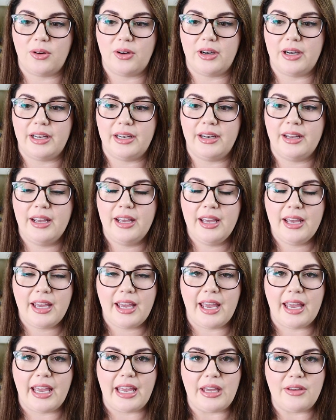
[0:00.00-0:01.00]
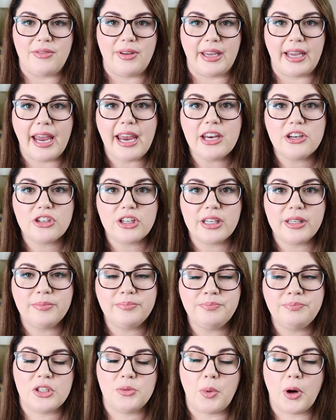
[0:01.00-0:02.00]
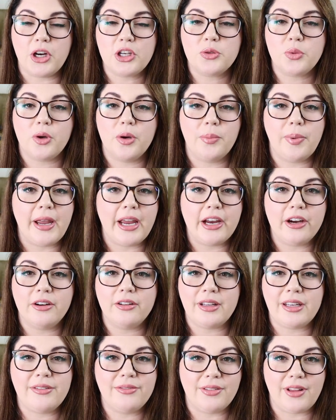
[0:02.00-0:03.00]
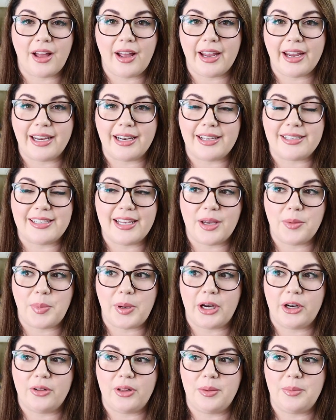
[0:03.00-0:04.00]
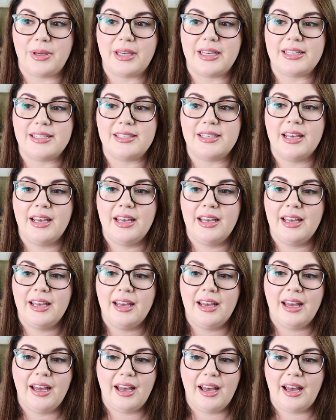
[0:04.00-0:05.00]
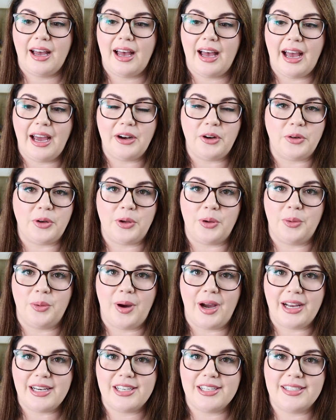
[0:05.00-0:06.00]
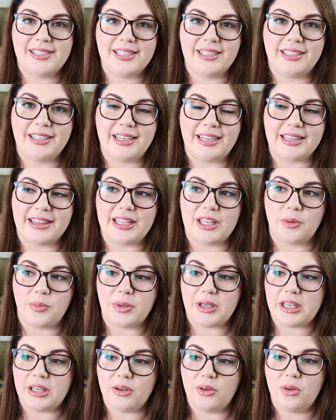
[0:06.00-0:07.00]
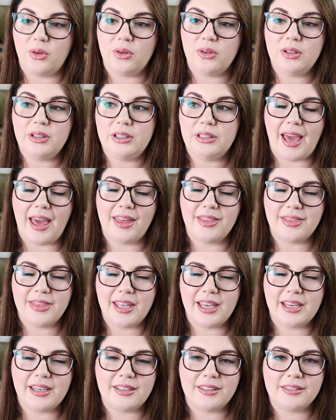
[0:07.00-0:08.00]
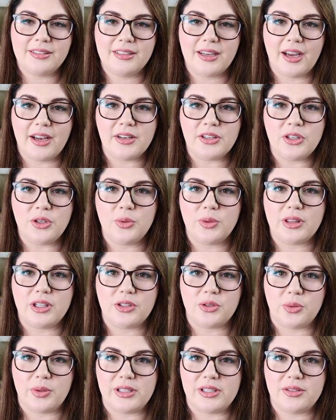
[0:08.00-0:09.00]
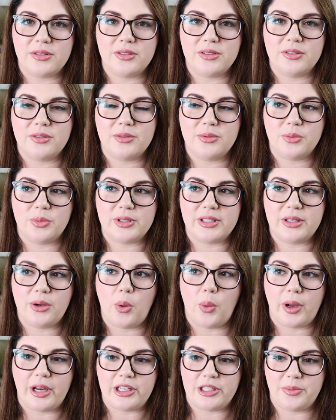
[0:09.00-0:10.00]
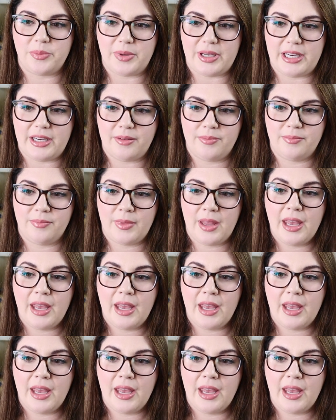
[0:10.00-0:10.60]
on a vacation. Sparks were apparently flying, and I say apparently because, I don't know, I just didn't get the appeal. And then I knew what the twist was going to be.